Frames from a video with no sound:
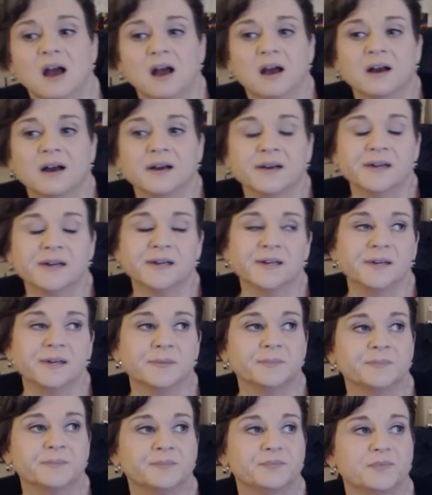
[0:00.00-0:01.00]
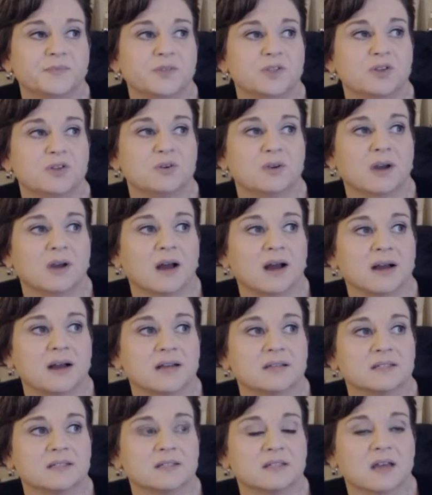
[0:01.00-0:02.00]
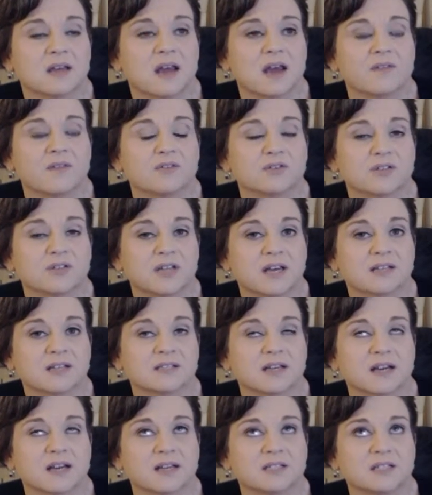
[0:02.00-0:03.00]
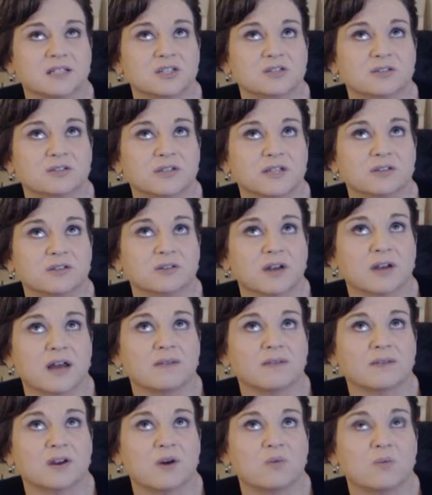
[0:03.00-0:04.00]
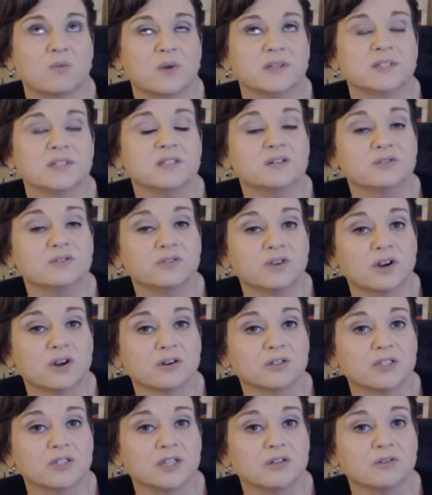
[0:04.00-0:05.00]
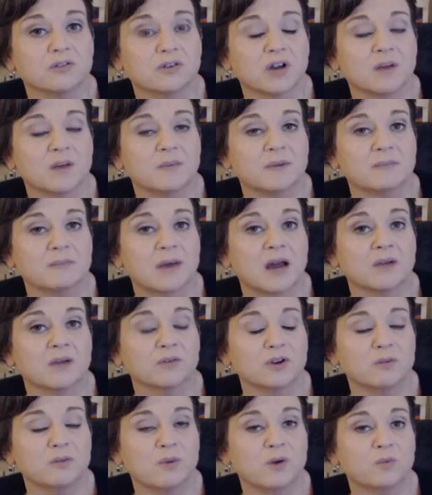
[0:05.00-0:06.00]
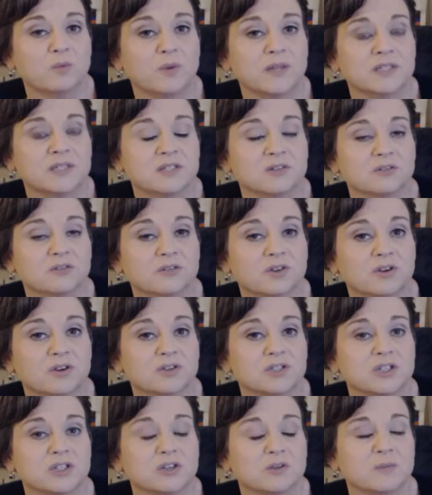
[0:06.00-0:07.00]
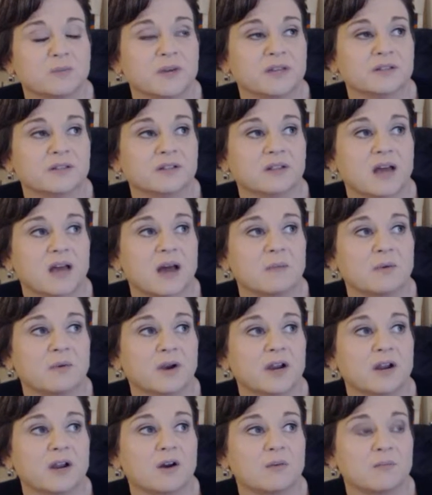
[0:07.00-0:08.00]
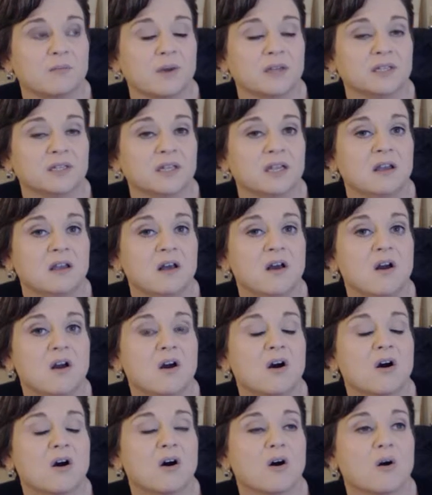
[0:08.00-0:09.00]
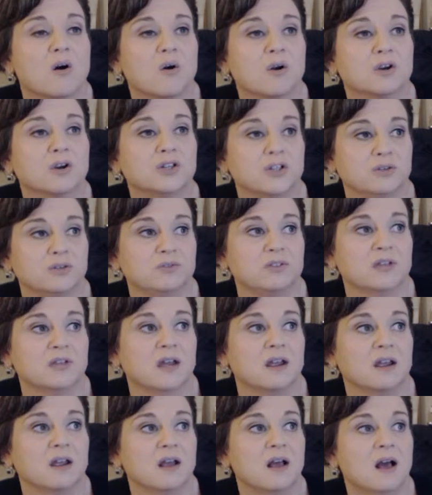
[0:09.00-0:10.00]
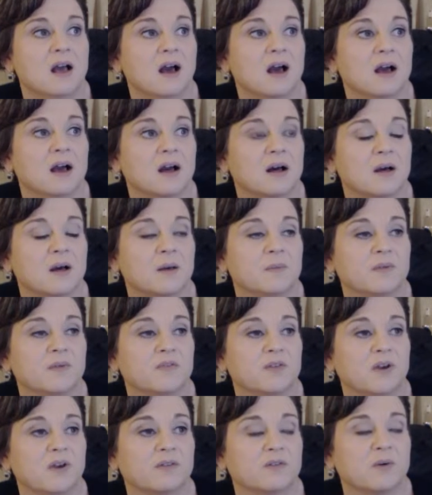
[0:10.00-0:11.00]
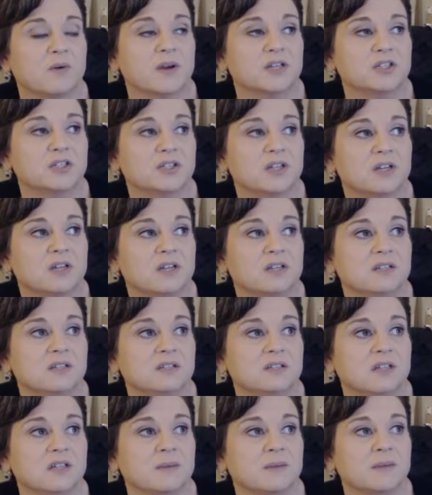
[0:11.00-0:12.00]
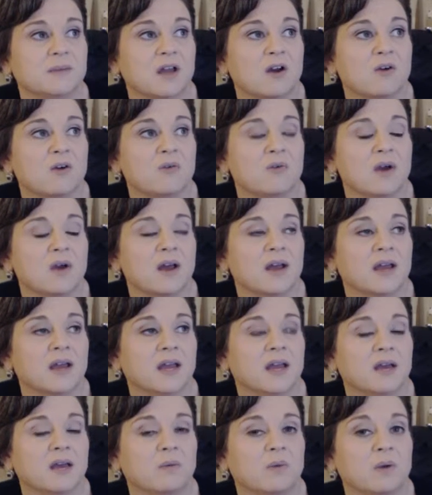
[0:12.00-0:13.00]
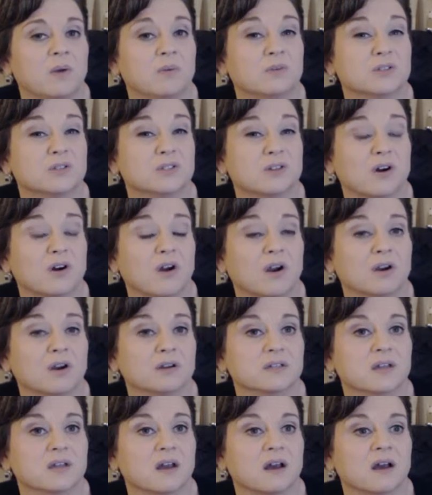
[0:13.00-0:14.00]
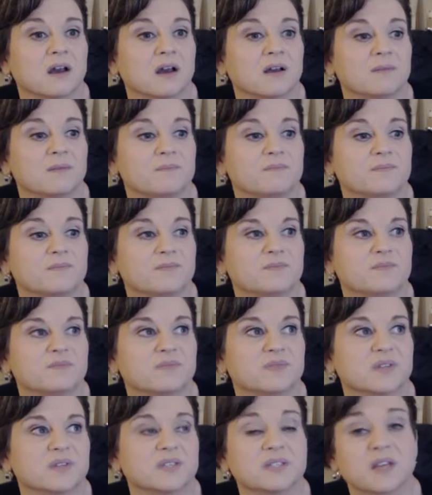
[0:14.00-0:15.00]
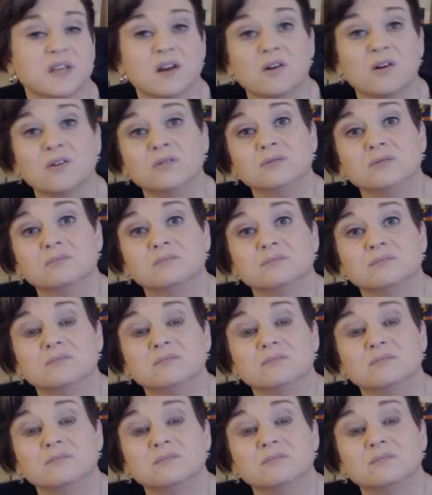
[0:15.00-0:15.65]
You guys have your test. Like I said, you'll either have it on Wednesday or Thursday. You'll come in my room on Wednesday or Thursday. You'll be in the library on Monday or Tuesday. If you have questions, let me know, and we will start the sale